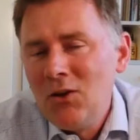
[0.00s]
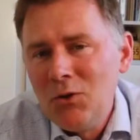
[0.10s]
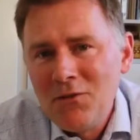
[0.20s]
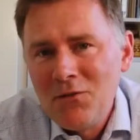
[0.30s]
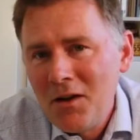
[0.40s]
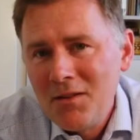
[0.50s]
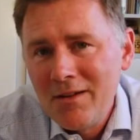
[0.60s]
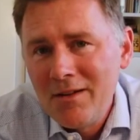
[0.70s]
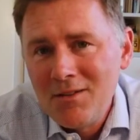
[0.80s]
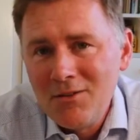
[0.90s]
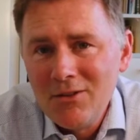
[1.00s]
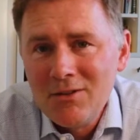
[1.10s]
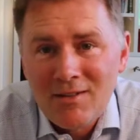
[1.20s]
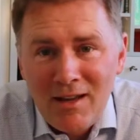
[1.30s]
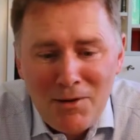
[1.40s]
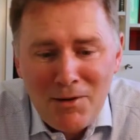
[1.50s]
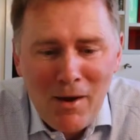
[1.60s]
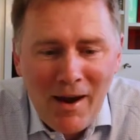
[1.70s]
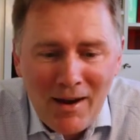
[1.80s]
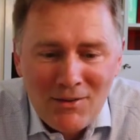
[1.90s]
you might find that the same
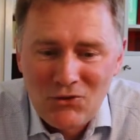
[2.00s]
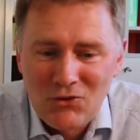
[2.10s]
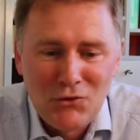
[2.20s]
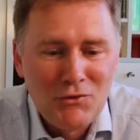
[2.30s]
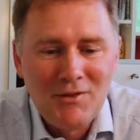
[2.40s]
answer